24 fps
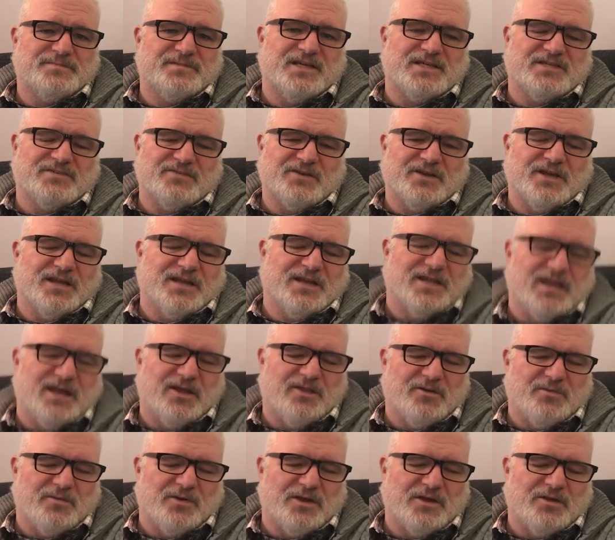Thanks for getting
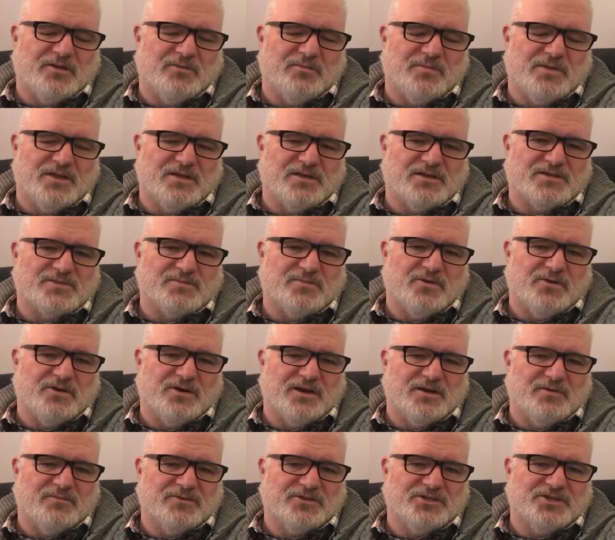together with me this
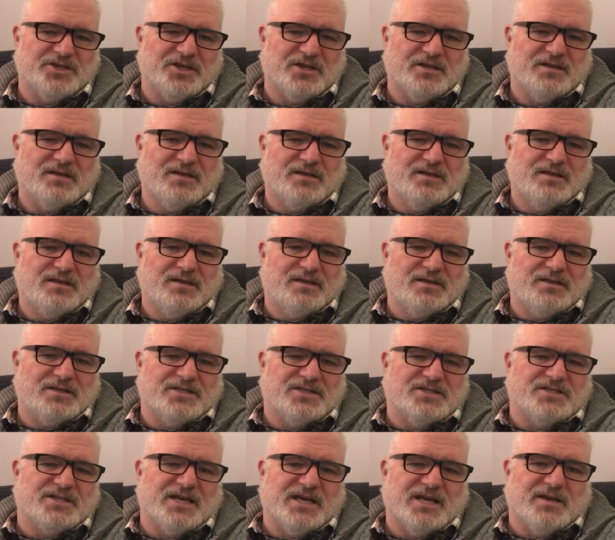morning. Would you
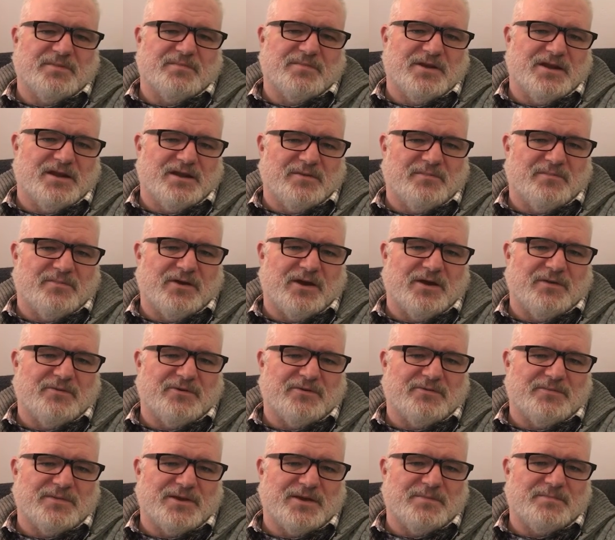just take a minute and pray
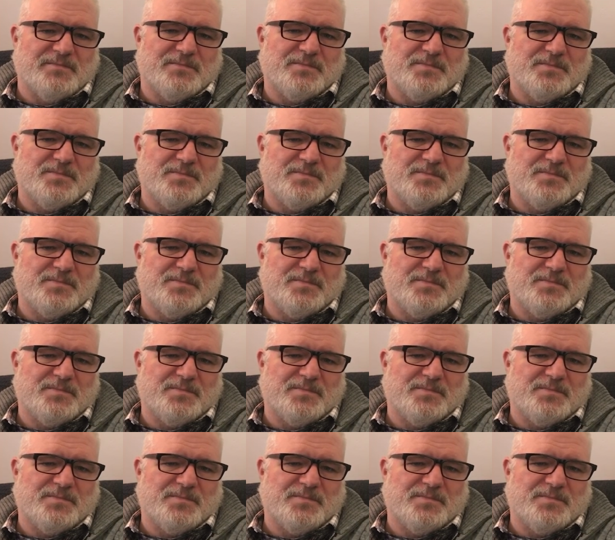with me?